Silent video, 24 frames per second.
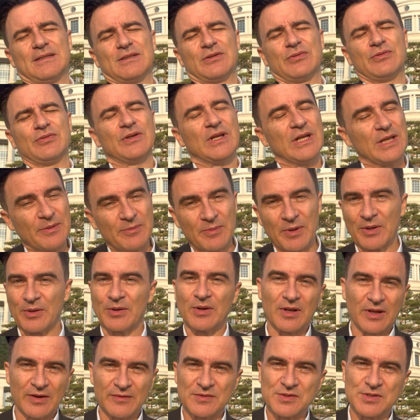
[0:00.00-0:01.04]
Really, Mother
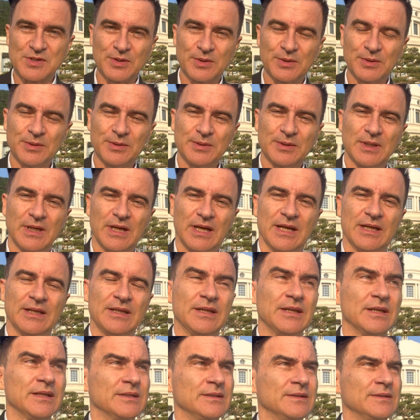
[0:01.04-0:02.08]
loves you, and
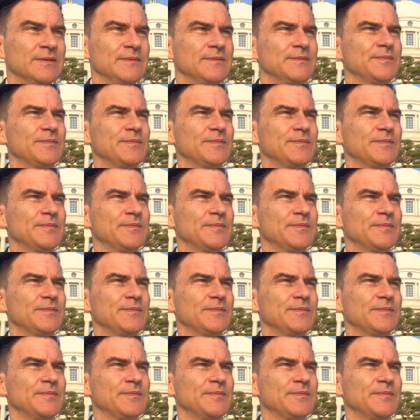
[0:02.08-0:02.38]
then